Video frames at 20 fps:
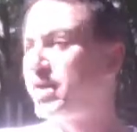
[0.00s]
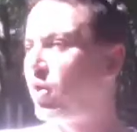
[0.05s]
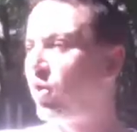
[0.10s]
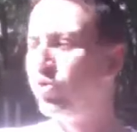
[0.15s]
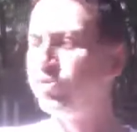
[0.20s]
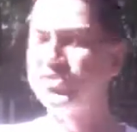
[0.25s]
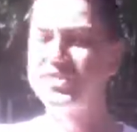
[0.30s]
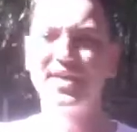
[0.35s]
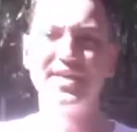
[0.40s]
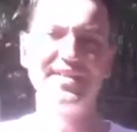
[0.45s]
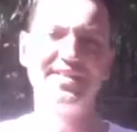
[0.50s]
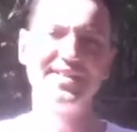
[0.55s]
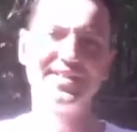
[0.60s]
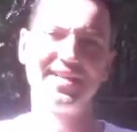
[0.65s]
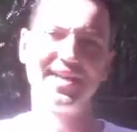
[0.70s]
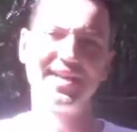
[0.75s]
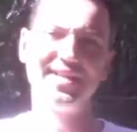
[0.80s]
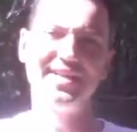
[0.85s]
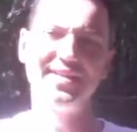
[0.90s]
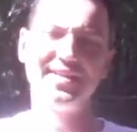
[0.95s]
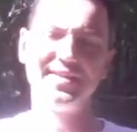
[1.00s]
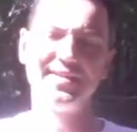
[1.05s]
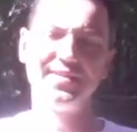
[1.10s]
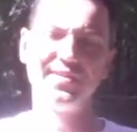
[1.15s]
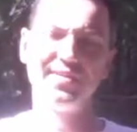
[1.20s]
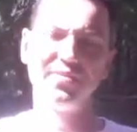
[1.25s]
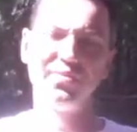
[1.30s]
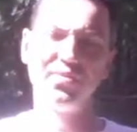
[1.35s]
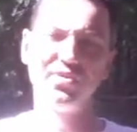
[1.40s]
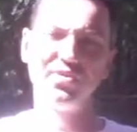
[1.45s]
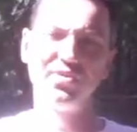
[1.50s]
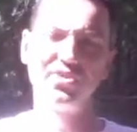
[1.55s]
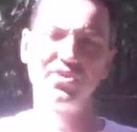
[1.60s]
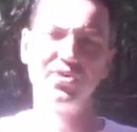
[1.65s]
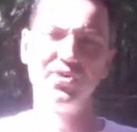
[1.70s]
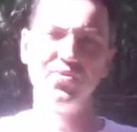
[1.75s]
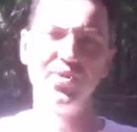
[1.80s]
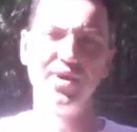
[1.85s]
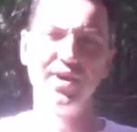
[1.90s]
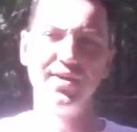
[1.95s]
hot day today, and I don't want
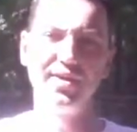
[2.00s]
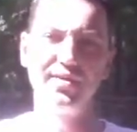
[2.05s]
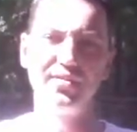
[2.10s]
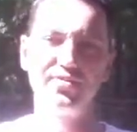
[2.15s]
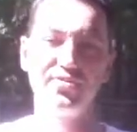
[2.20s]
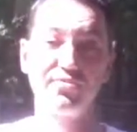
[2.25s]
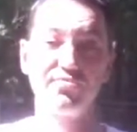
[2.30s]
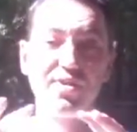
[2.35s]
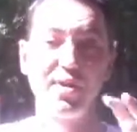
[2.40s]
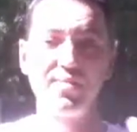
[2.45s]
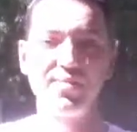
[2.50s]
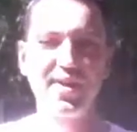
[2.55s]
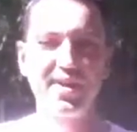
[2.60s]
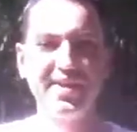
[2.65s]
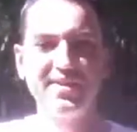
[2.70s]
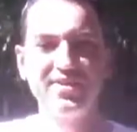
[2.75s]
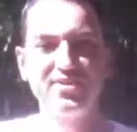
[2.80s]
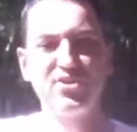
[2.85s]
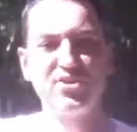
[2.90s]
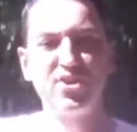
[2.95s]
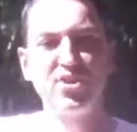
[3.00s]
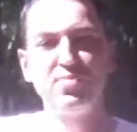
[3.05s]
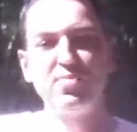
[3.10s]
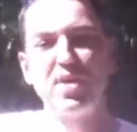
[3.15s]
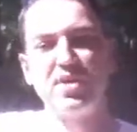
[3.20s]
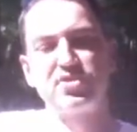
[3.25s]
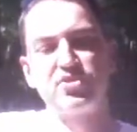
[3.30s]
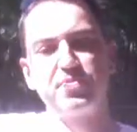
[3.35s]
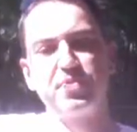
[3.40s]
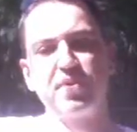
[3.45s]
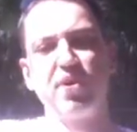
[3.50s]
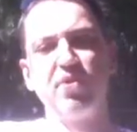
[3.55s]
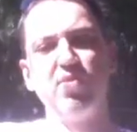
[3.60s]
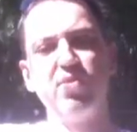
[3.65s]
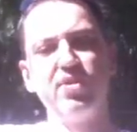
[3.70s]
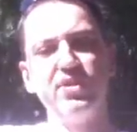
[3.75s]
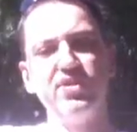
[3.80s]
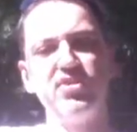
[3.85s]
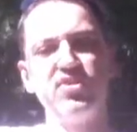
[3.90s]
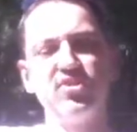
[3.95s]
to rub that in too much, but I
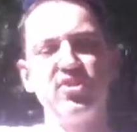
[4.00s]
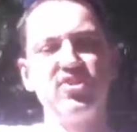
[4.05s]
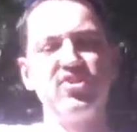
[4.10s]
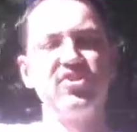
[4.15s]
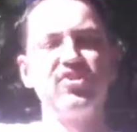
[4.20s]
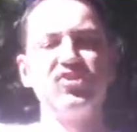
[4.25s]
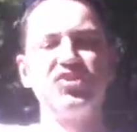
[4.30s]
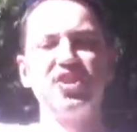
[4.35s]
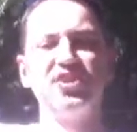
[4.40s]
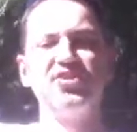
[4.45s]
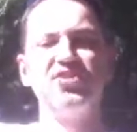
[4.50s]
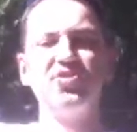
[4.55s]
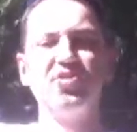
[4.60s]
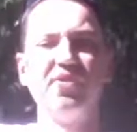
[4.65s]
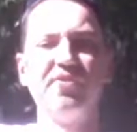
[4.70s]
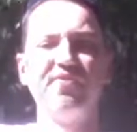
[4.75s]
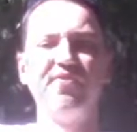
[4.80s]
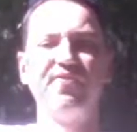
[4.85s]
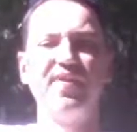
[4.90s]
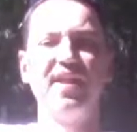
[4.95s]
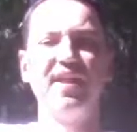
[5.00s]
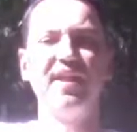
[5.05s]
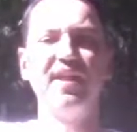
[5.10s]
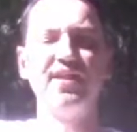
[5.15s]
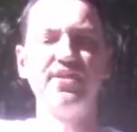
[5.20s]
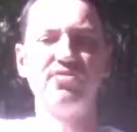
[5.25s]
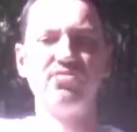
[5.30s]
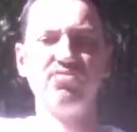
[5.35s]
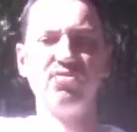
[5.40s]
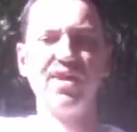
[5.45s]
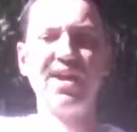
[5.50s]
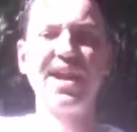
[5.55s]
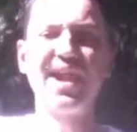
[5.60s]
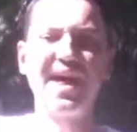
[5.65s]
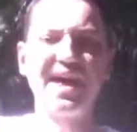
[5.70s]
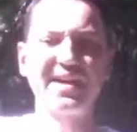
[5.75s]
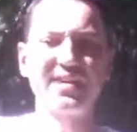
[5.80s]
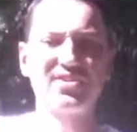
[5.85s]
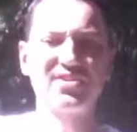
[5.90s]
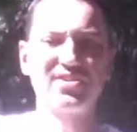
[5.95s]
wanted to just send you a fairly
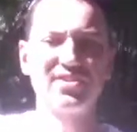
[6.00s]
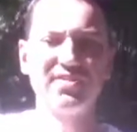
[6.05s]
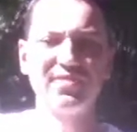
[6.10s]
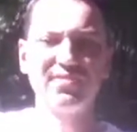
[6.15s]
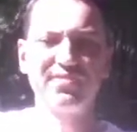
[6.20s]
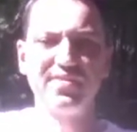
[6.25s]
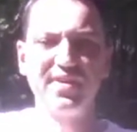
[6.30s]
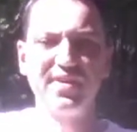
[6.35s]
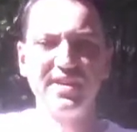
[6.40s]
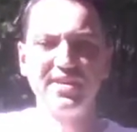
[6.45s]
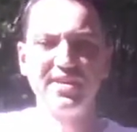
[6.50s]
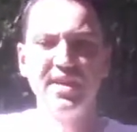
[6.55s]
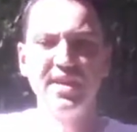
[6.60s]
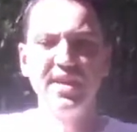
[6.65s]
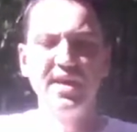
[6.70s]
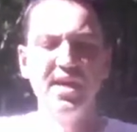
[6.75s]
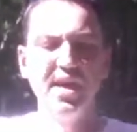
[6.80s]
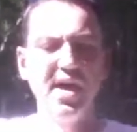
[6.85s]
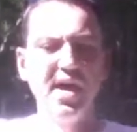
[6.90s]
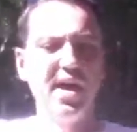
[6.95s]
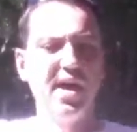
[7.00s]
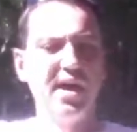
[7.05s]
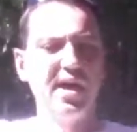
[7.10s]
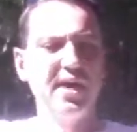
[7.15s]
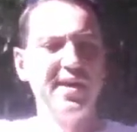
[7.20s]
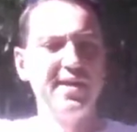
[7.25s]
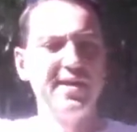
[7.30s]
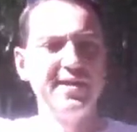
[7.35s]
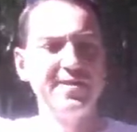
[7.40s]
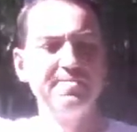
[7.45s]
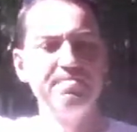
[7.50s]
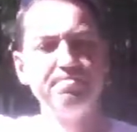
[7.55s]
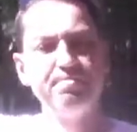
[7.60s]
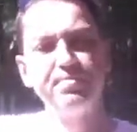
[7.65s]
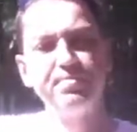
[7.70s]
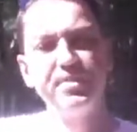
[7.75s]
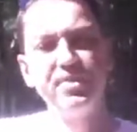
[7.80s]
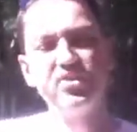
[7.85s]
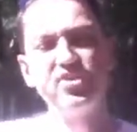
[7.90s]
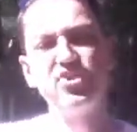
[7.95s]
relaxed vid
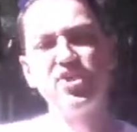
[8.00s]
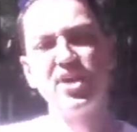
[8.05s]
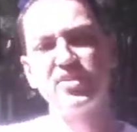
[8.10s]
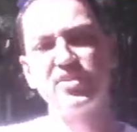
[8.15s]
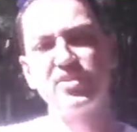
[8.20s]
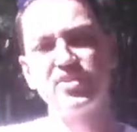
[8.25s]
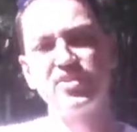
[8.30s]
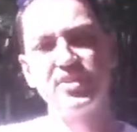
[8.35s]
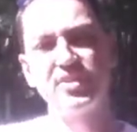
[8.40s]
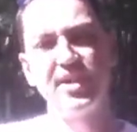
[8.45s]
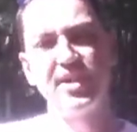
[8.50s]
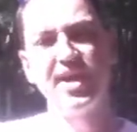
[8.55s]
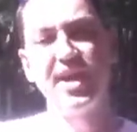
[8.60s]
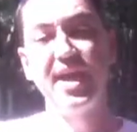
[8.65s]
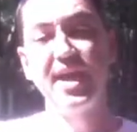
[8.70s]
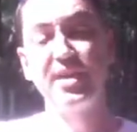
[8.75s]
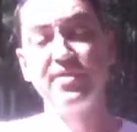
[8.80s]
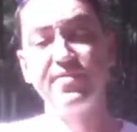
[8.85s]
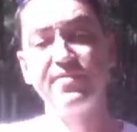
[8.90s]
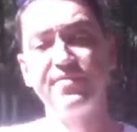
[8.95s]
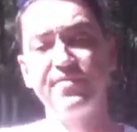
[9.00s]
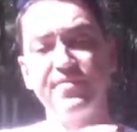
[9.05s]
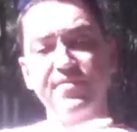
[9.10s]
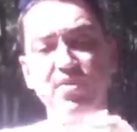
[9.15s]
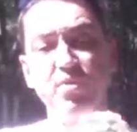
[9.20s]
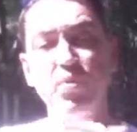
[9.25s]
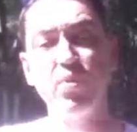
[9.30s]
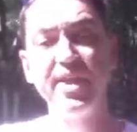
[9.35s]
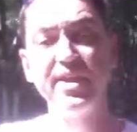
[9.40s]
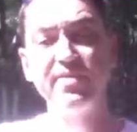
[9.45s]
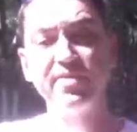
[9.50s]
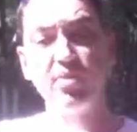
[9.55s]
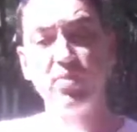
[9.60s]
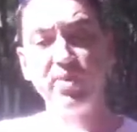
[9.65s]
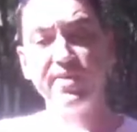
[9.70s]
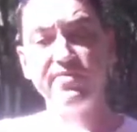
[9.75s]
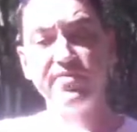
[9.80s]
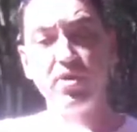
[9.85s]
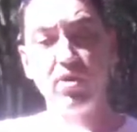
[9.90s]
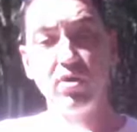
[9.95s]
just ahead of the week that
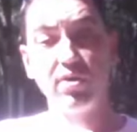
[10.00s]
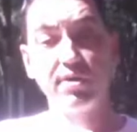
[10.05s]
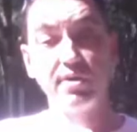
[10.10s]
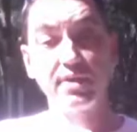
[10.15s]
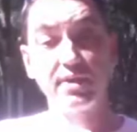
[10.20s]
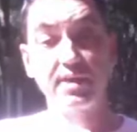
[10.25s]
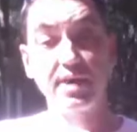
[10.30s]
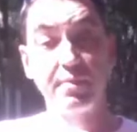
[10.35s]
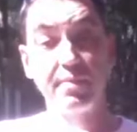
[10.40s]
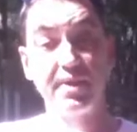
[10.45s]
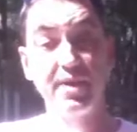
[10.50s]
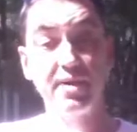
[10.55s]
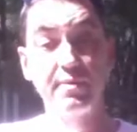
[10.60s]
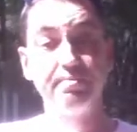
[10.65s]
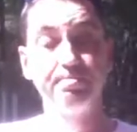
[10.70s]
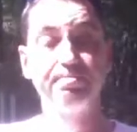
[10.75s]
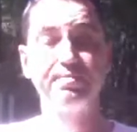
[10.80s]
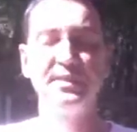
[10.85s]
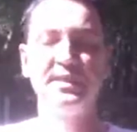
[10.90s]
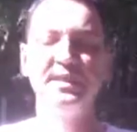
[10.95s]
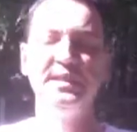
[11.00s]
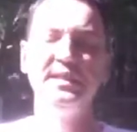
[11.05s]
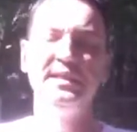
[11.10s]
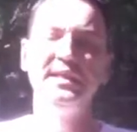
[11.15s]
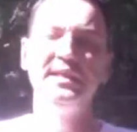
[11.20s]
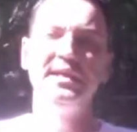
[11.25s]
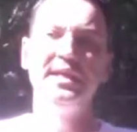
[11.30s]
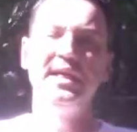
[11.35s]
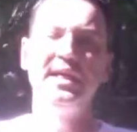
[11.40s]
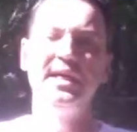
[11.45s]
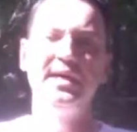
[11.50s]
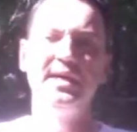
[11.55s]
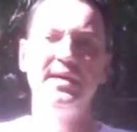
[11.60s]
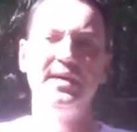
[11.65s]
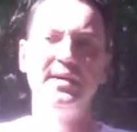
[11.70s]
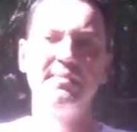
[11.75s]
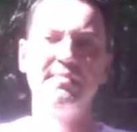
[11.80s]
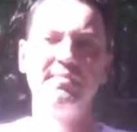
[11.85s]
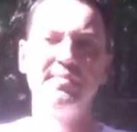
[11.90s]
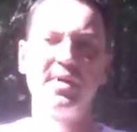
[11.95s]
we've got coming up.
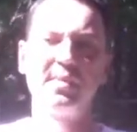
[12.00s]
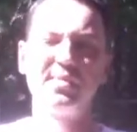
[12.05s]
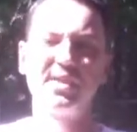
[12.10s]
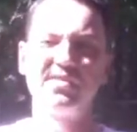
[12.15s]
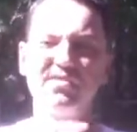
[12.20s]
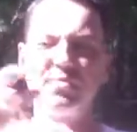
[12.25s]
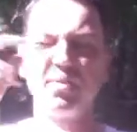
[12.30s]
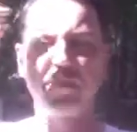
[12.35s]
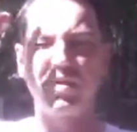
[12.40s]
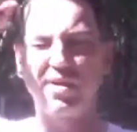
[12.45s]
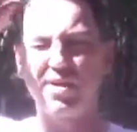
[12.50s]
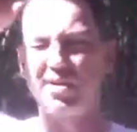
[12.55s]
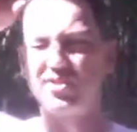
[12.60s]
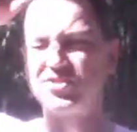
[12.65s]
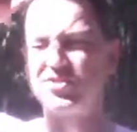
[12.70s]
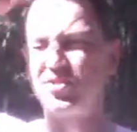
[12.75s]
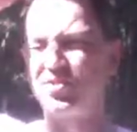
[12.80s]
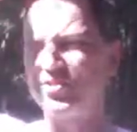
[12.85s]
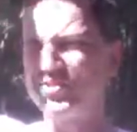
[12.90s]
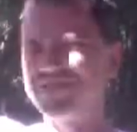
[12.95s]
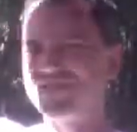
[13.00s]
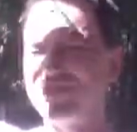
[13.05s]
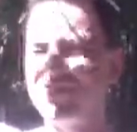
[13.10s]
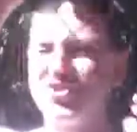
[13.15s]
I'm going to have to put my glasses on because it's